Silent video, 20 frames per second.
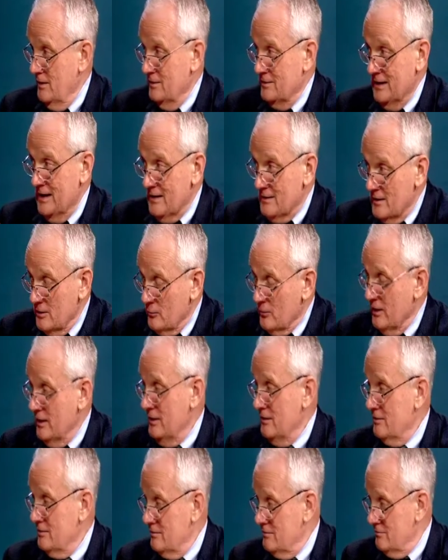daily
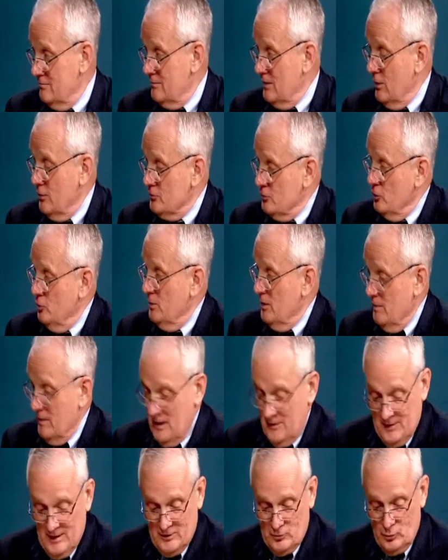rates? Tell us a little bit
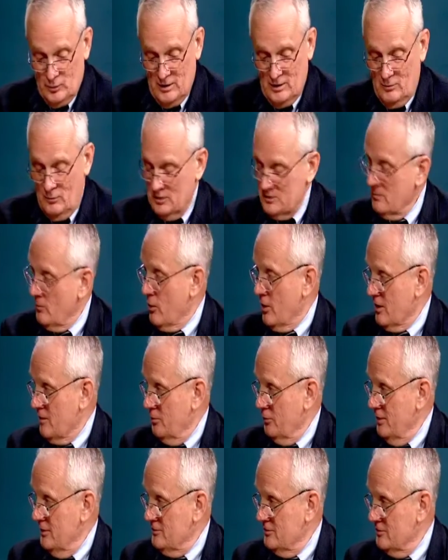about that, with the
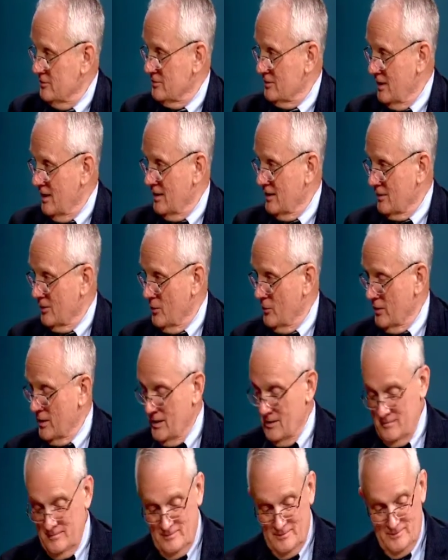marketplaces got it coming
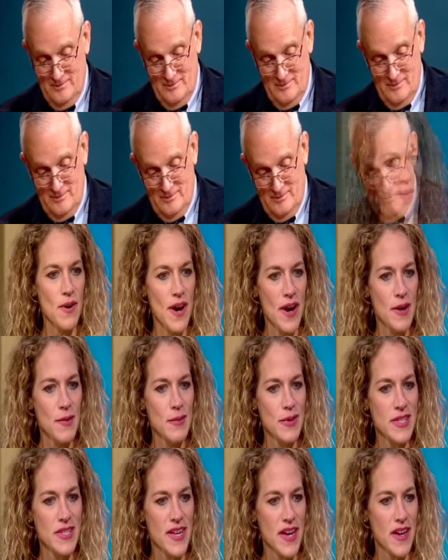out. Yeah, so I
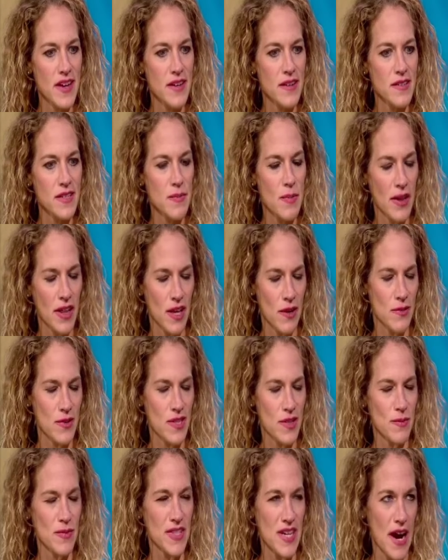would say typically when
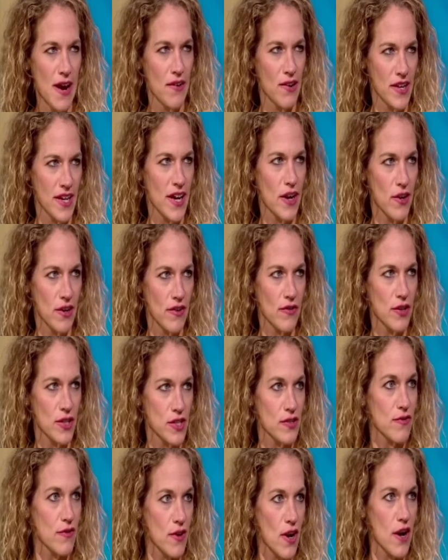someone's hiring a caregiver,
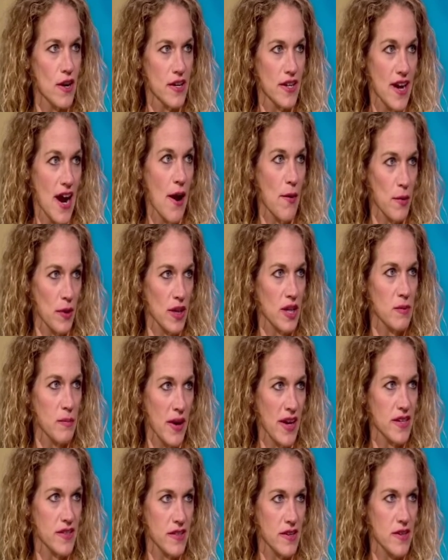it's on an hourly
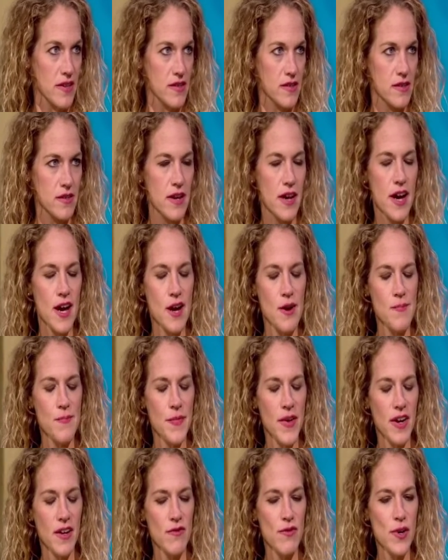basis.
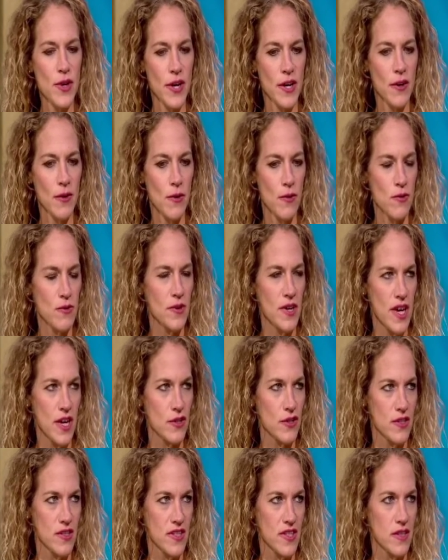And if you're going to go through an
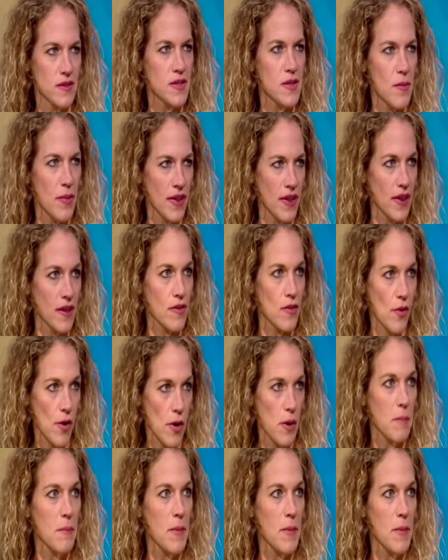agency, typically there are